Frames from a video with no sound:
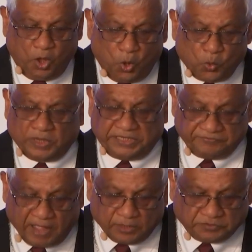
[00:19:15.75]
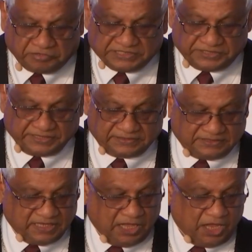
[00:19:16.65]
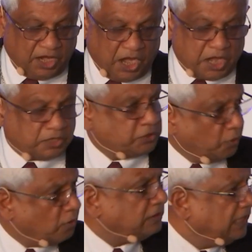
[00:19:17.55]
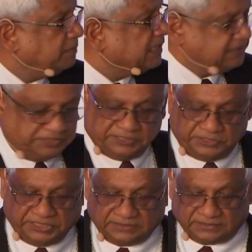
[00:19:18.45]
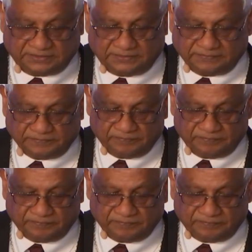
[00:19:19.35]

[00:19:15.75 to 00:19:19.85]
who were devout Christians, totally immersed in Jesus.